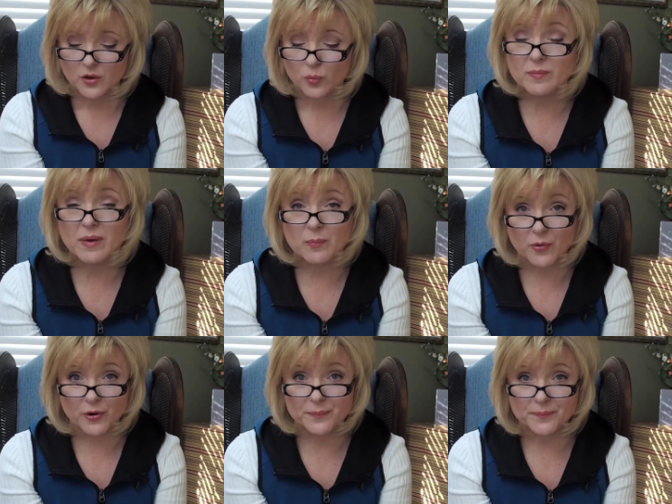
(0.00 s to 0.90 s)

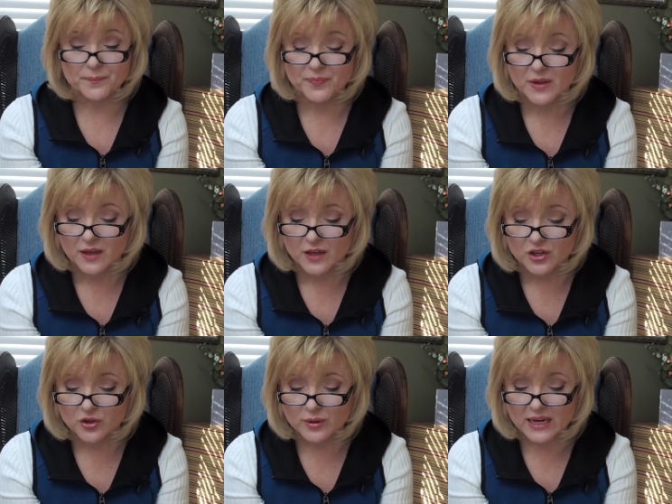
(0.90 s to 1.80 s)
Remember,
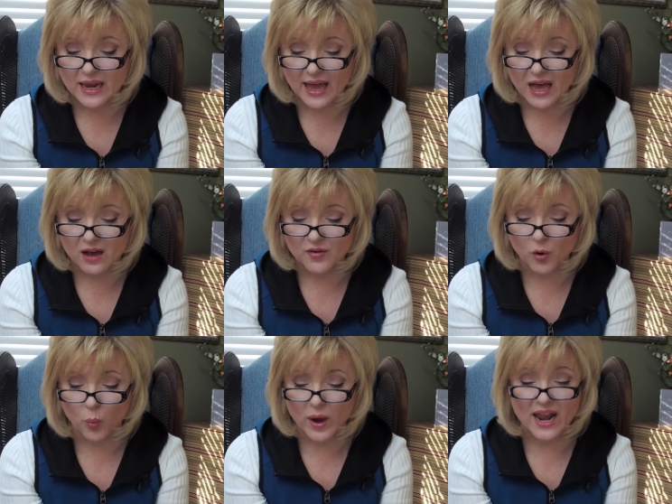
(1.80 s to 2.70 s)
you can have
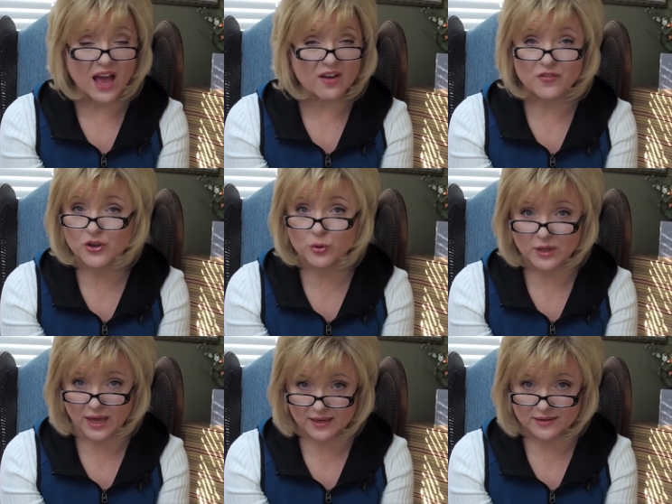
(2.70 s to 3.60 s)
whatever you
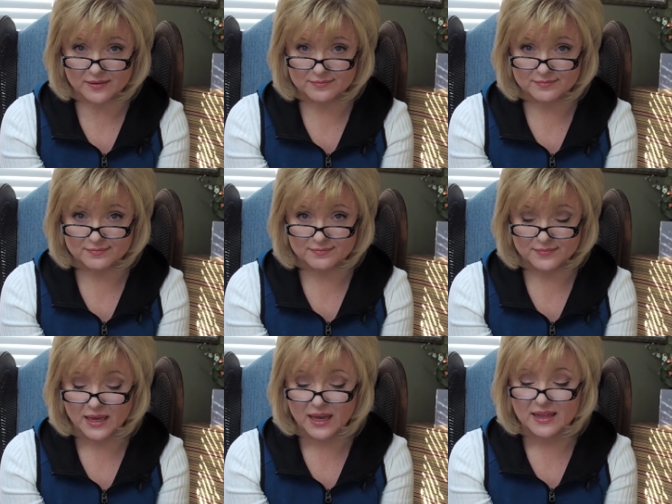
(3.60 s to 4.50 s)
like.
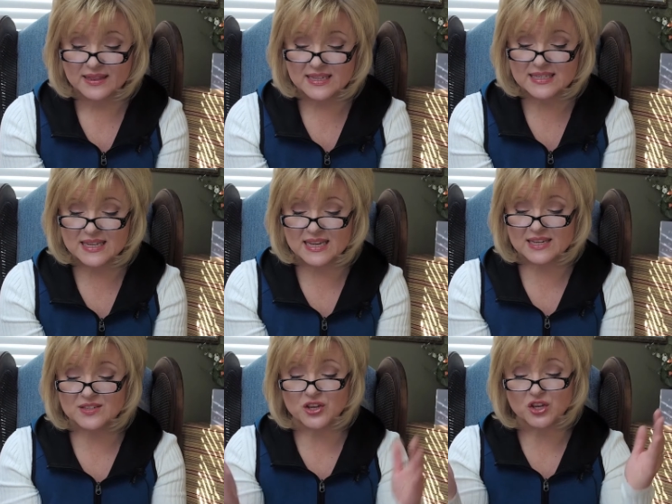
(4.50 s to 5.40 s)
This
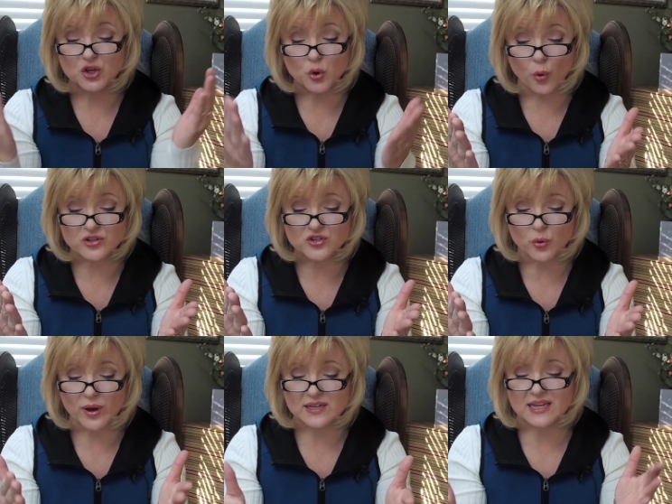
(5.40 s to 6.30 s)
is your
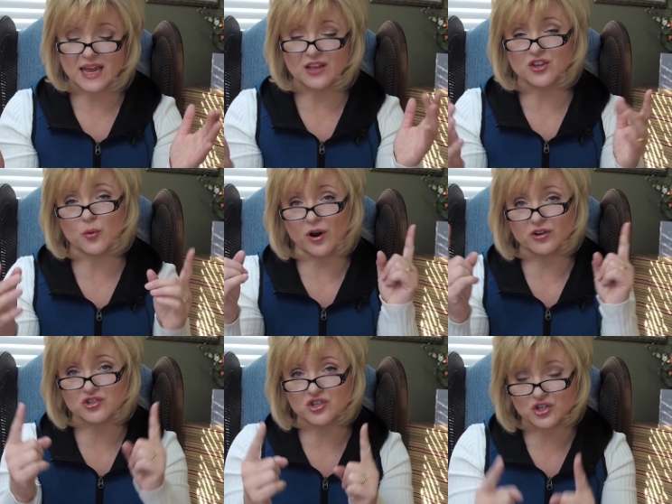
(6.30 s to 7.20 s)
choice, and you
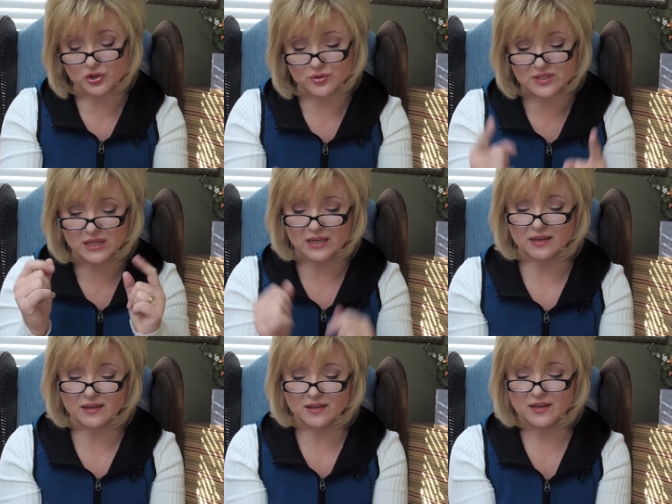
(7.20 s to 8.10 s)
are
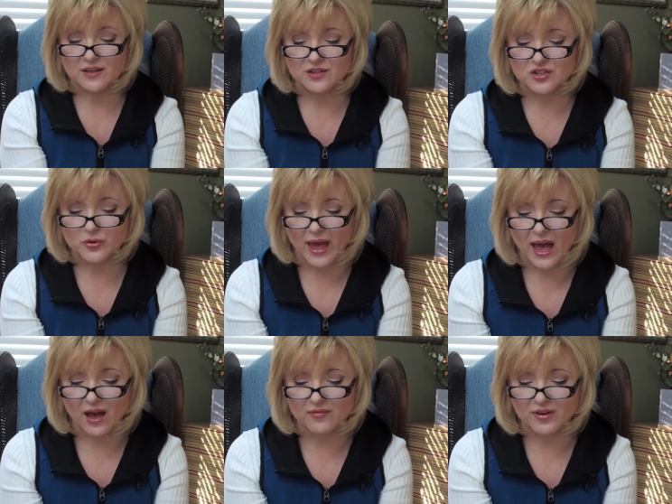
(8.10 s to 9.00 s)
choosing to
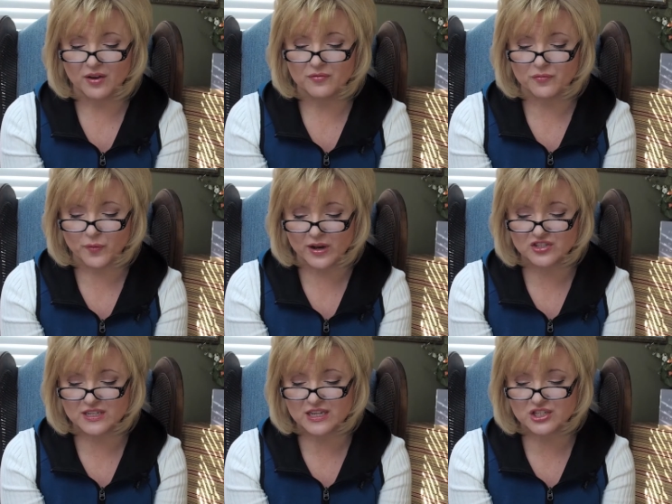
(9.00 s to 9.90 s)
have
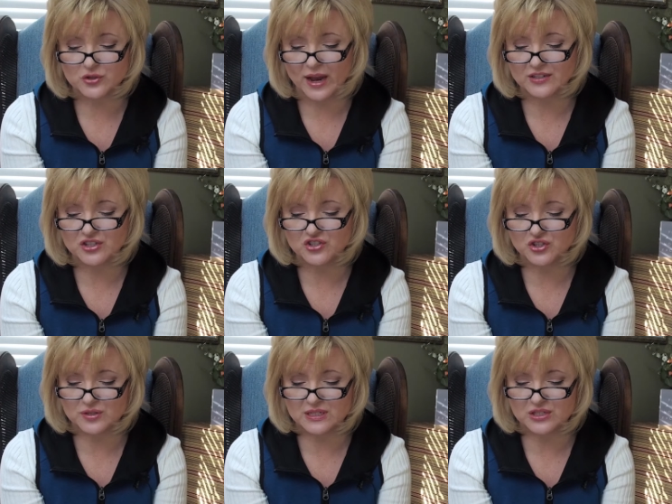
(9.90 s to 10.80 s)
freshly extracted
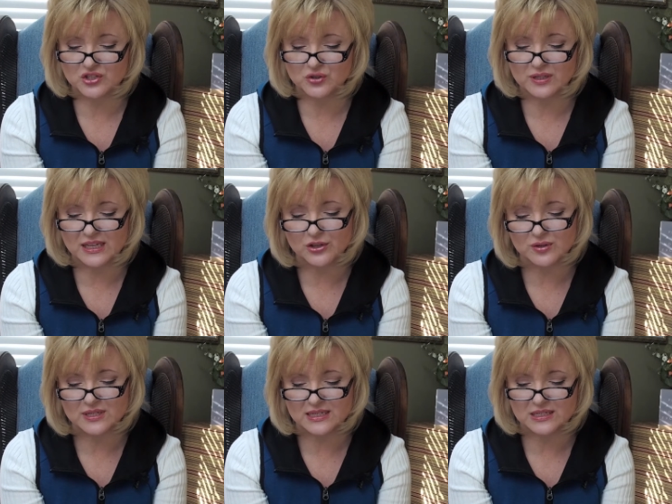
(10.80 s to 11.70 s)
juices to clean
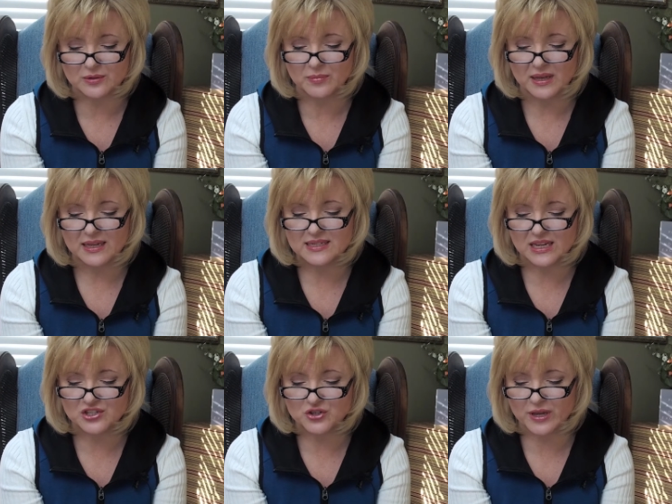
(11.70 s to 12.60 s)
your system,
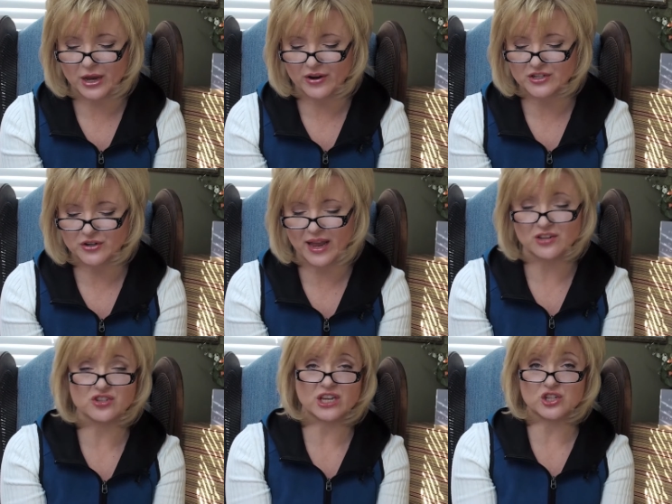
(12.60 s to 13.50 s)
test your character,
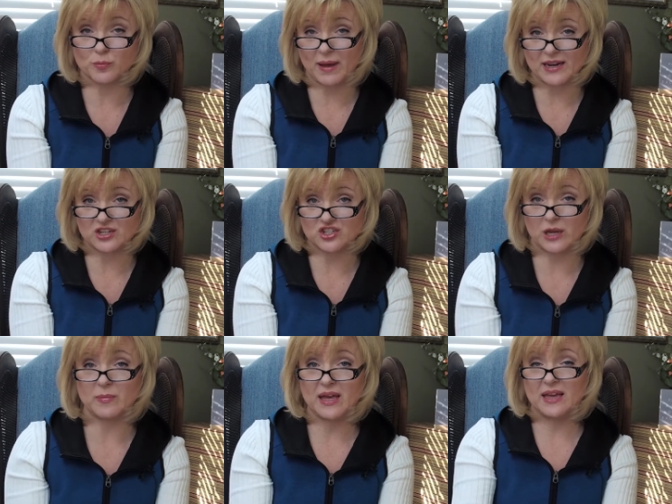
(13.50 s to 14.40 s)
and change your body shape.